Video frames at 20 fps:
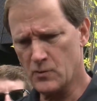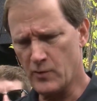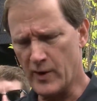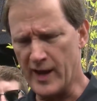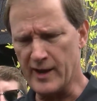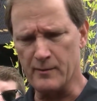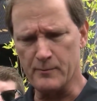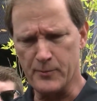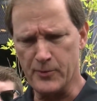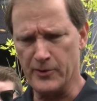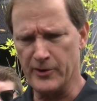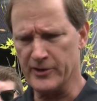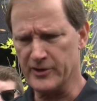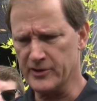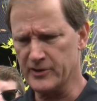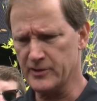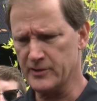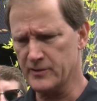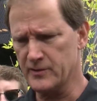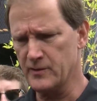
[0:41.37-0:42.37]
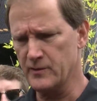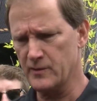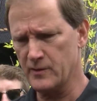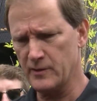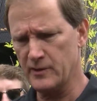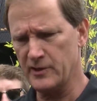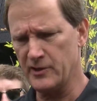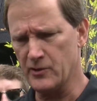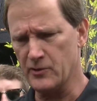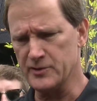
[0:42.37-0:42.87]
We had a pretty good,
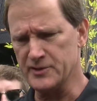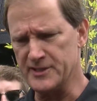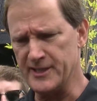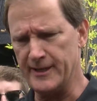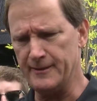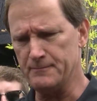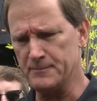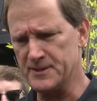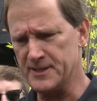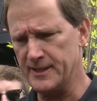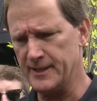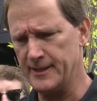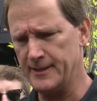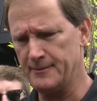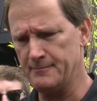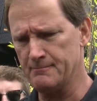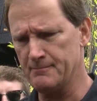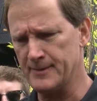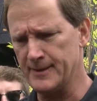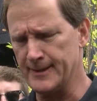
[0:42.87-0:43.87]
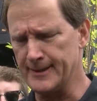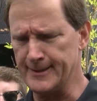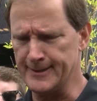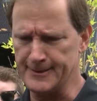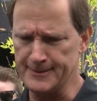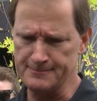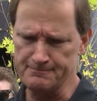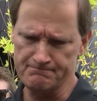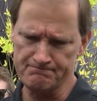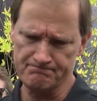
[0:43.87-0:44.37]
you know, deep team
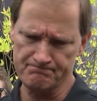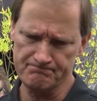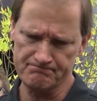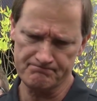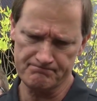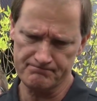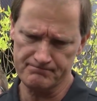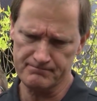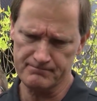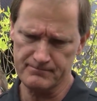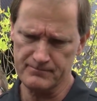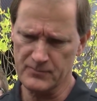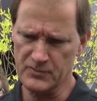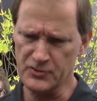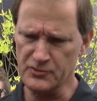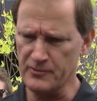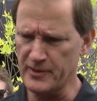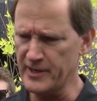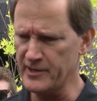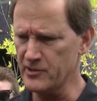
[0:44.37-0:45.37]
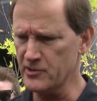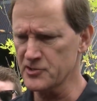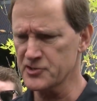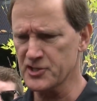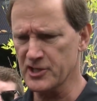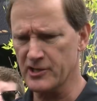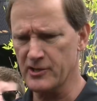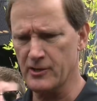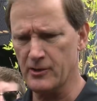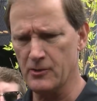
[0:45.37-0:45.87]
3
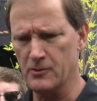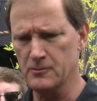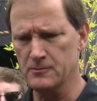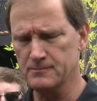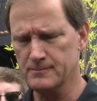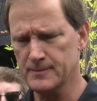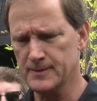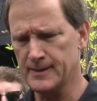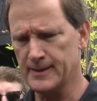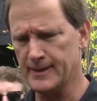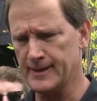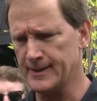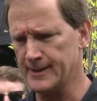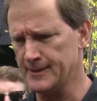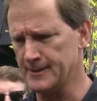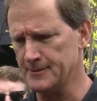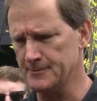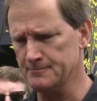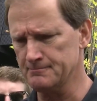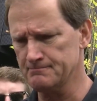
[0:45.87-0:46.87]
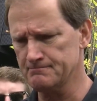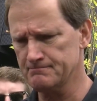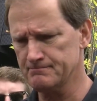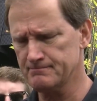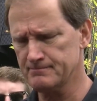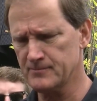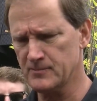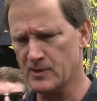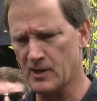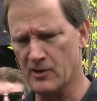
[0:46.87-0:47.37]
years ago.
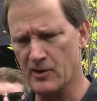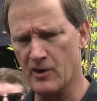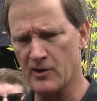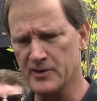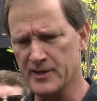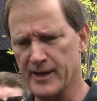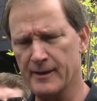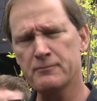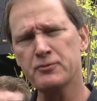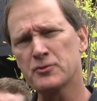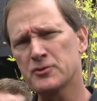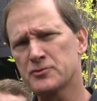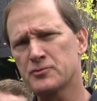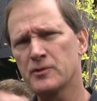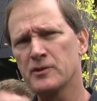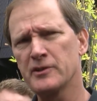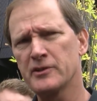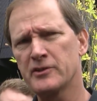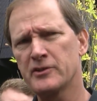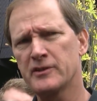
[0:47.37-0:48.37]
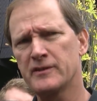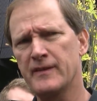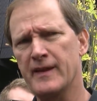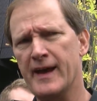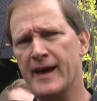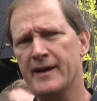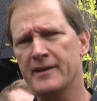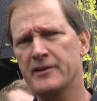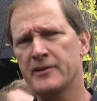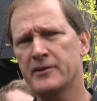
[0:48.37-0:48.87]
Our depth was really good
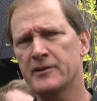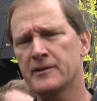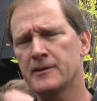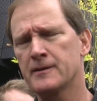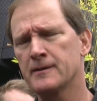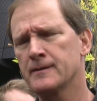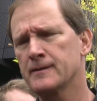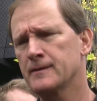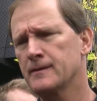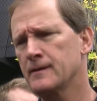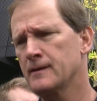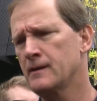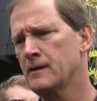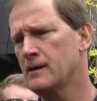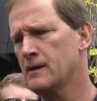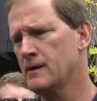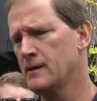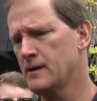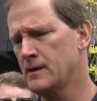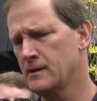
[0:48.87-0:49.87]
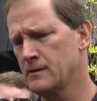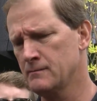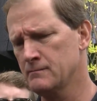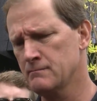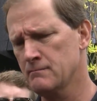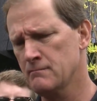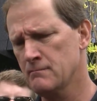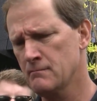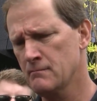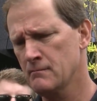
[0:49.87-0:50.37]
that year.
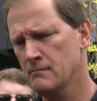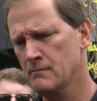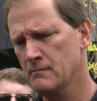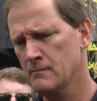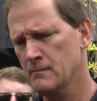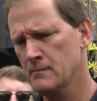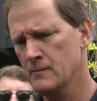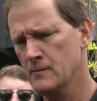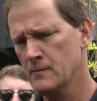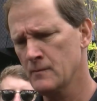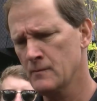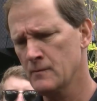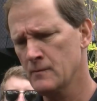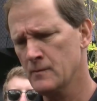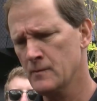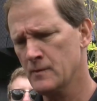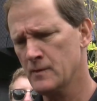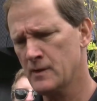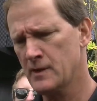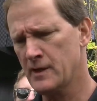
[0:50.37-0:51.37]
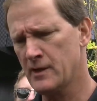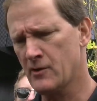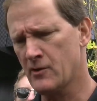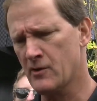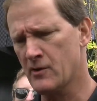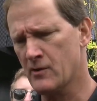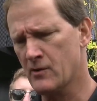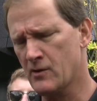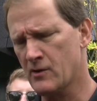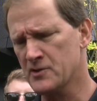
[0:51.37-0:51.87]
And
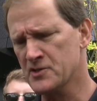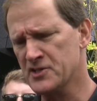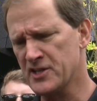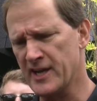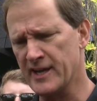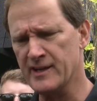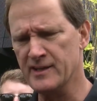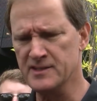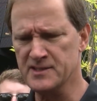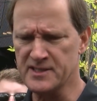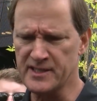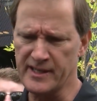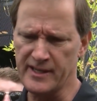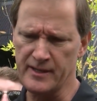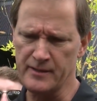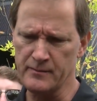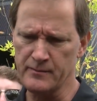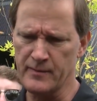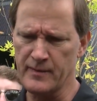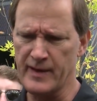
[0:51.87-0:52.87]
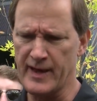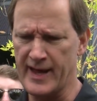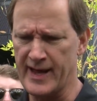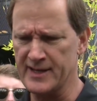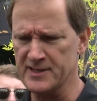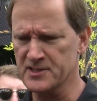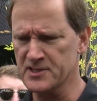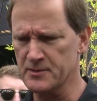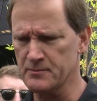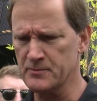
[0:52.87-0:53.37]
our second team
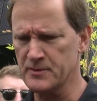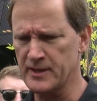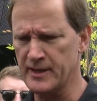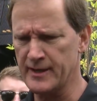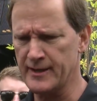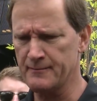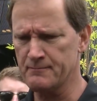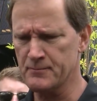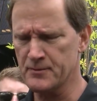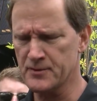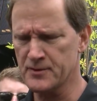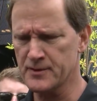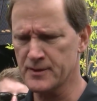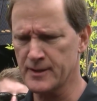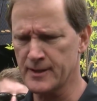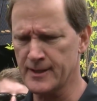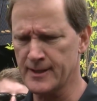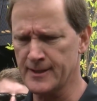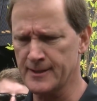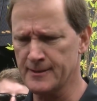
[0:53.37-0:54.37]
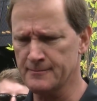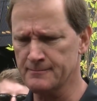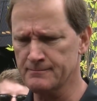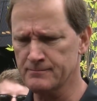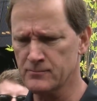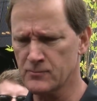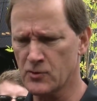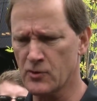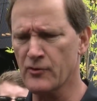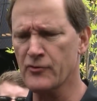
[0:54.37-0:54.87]
had some depth.
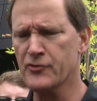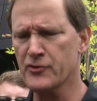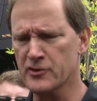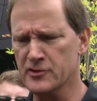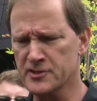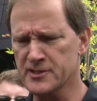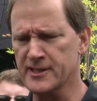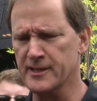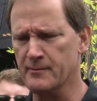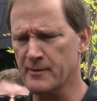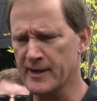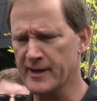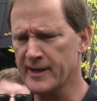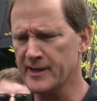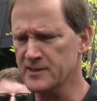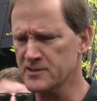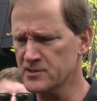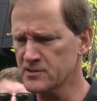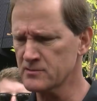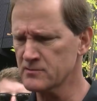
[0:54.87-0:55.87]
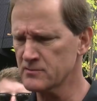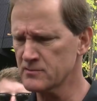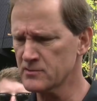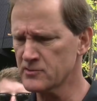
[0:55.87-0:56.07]
Our third team, I guess,